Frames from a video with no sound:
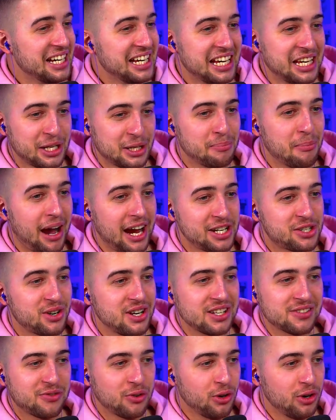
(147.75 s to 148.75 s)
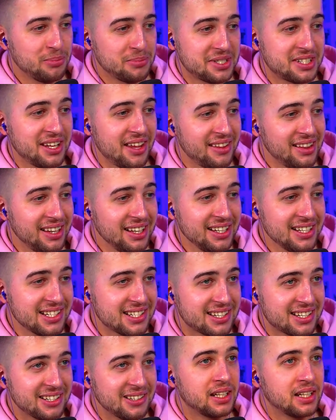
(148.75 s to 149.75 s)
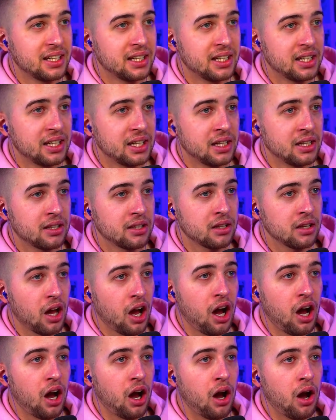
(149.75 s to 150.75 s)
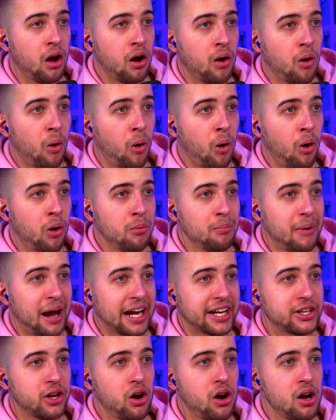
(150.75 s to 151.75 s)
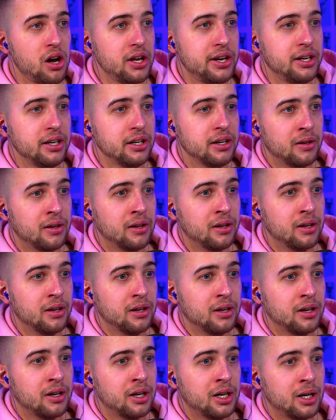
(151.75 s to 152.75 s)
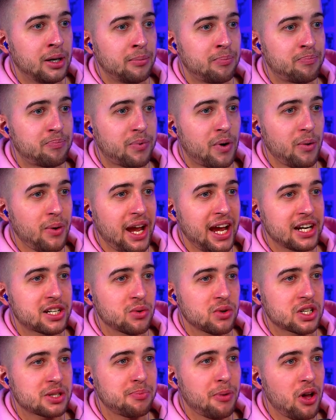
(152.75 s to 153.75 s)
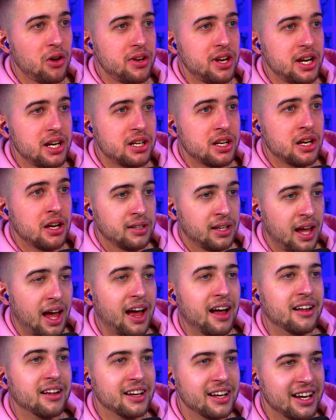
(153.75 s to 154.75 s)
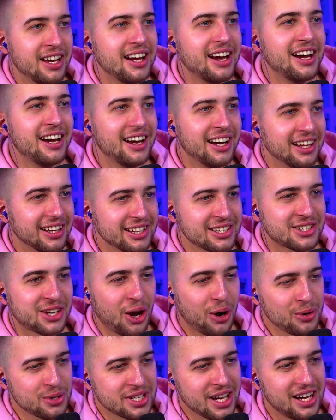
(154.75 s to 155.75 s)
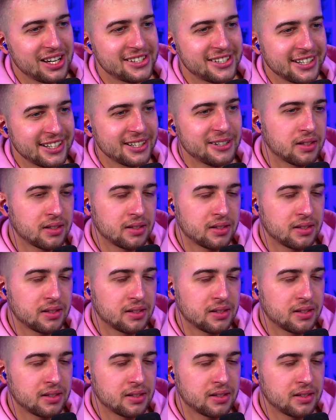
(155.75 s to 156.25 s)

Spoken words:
he might transform, to say the least. Oh my god! Bro, actual exploded! Hell yeah, let's go, Sanji.